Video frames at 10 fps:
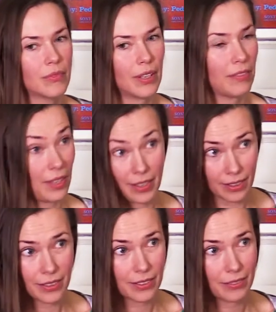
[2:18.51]
I
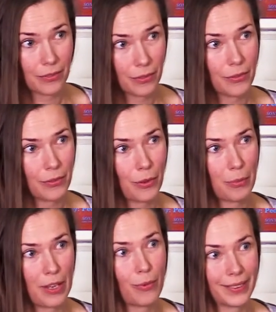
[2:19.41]
think, for
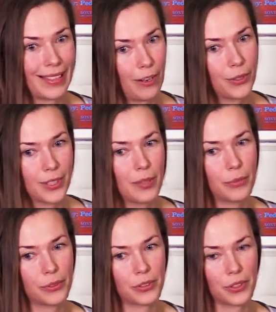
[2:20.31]
me, what I was
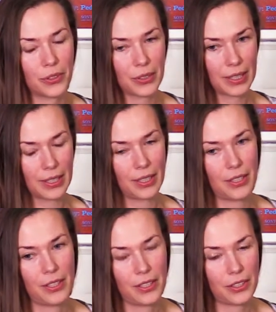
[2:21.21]
able to
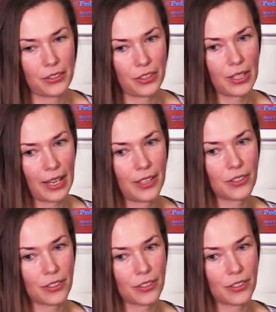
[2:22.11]
get.